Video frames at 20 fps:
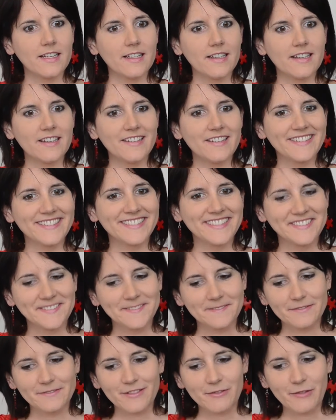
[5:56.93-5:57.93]
Uh,
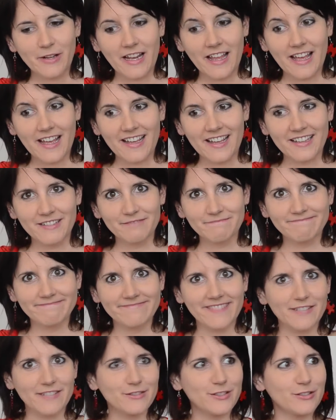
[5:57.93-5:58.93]
well, I,
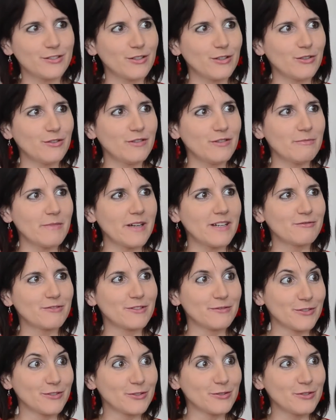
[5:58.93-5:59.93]
I, have to go over my
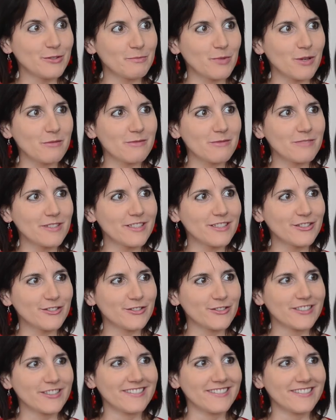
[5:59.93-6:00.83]
reviews probably to.